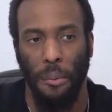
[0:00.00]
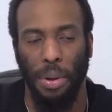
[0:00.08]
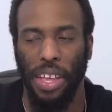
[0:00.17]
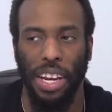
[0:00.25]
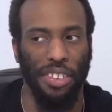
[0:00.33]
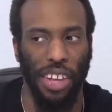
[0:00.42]

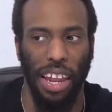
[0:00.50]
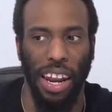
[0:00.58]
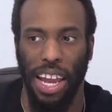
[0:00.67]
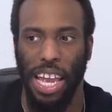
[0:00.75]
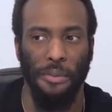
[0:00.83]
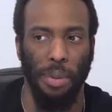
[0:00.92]
But then it's kind of
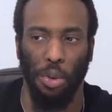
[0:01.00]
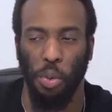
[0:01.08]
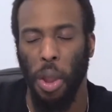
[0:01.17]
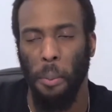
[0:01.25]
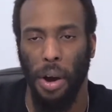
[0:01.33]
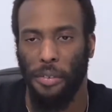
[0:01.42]
like in
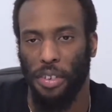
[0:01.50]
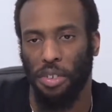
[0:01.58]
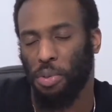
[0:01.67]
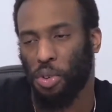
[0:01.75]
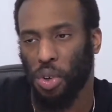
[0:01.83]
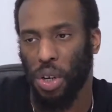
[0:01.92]
between
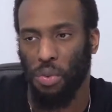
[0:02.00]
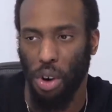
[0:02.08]
buffers between